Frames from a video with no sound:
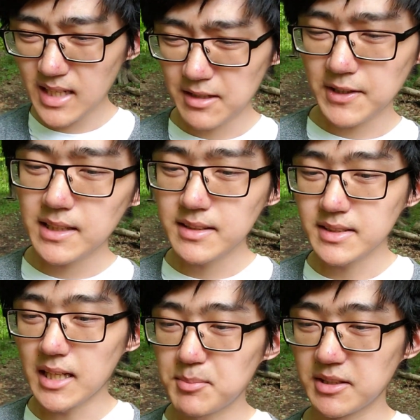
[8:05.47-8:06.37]
I've had this
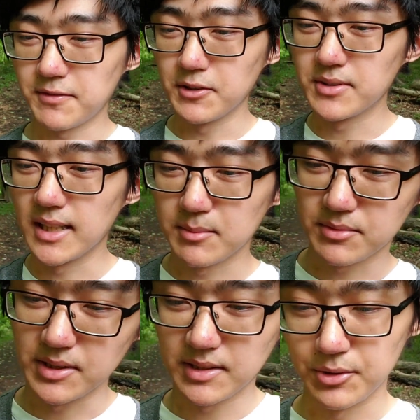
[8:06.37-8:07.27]
happen a few times
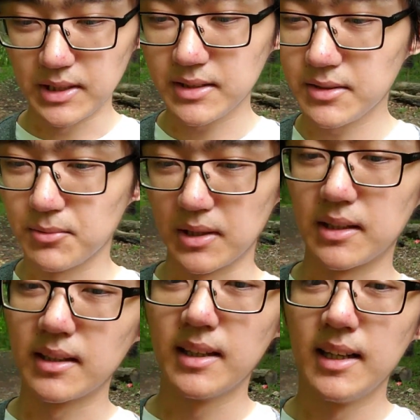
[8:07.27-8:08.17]
with students
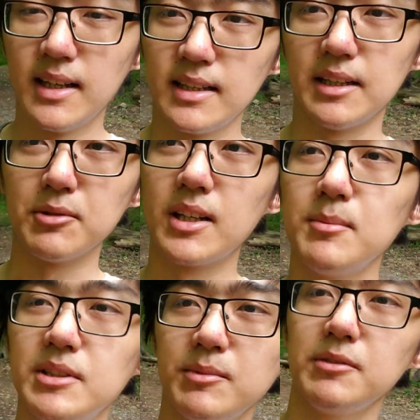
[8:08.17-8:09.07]
where they would
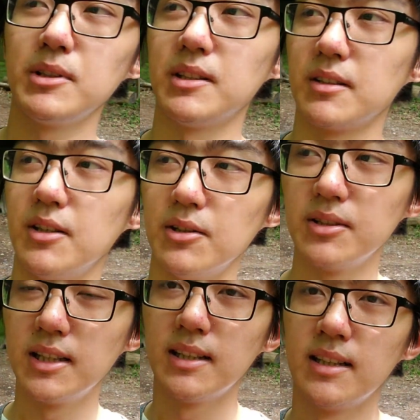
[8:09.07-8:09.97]
come to me with their
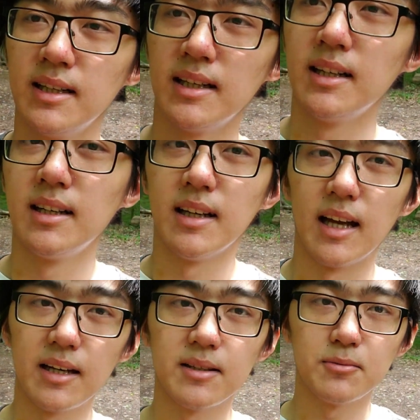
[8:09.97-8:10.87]
code
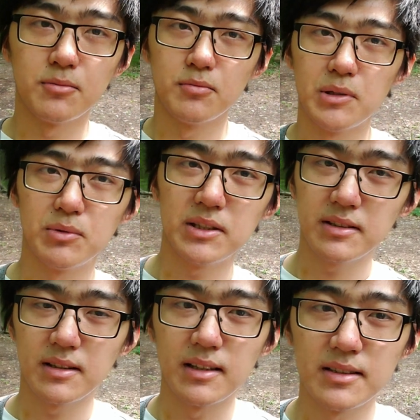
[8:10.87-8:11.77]
and we
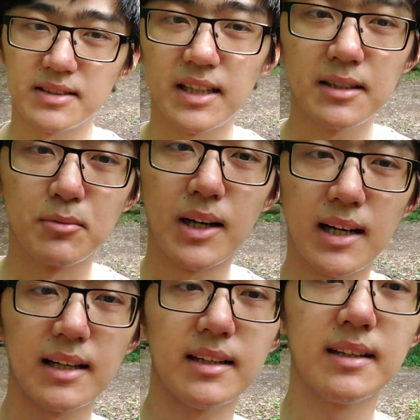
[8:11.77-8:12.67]
wouldn't understand
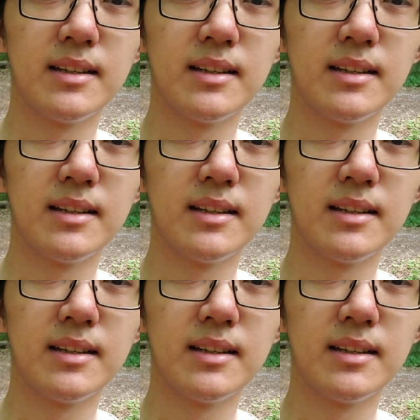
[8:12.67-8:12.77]
why